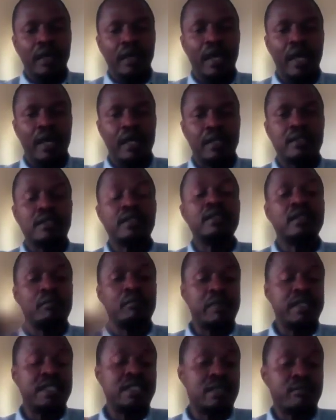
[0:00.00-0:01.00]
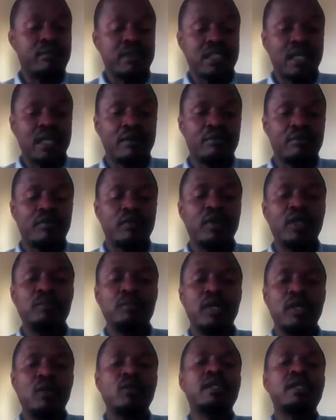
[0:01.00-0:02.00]
And in the medium term, we'll
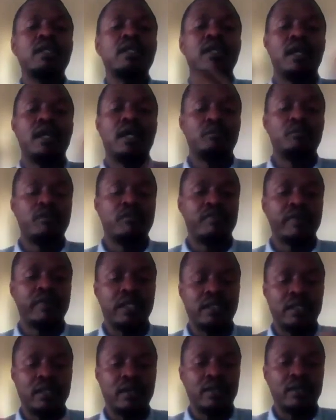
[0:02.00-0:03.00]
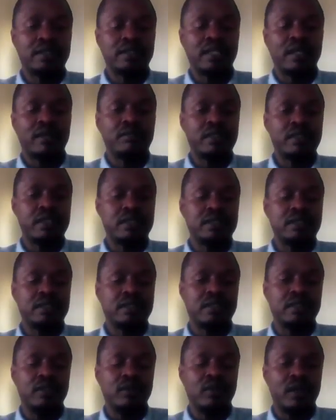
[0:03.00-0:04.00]
be looking at providing our
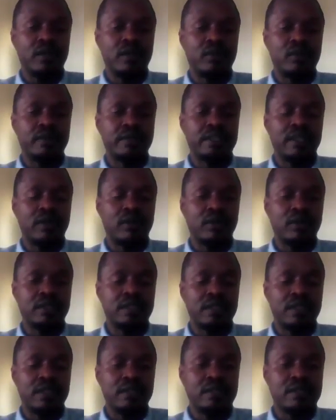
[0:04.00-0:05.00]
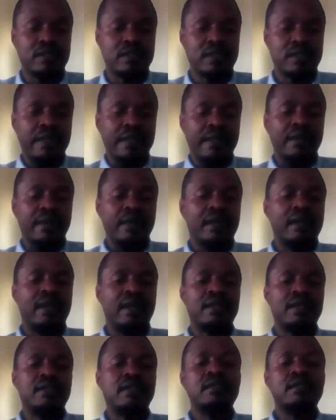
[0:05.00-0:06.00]
service, across the continent.
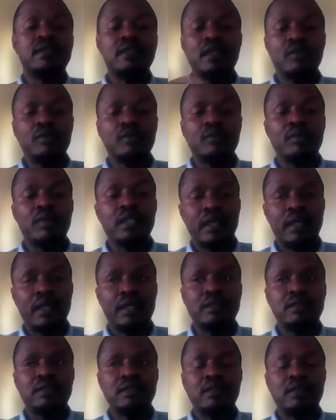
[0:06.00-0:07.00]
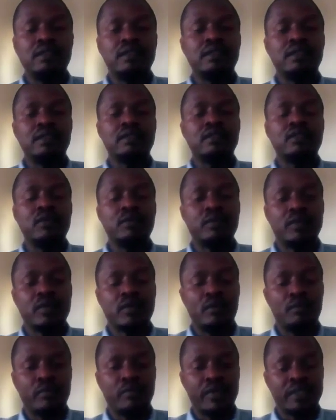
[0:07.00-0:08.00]
The thing with energy, with
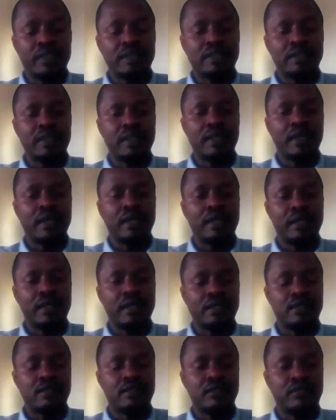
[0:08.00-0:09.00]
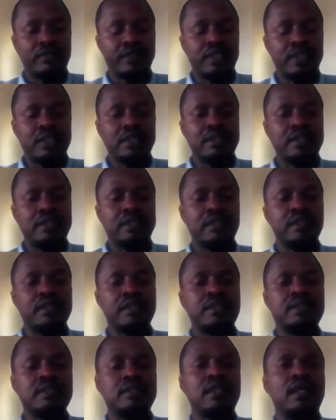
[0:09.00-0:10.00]
compressed air and energy efficiency
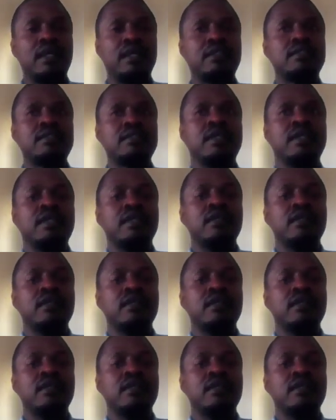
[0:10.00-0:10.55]
is that,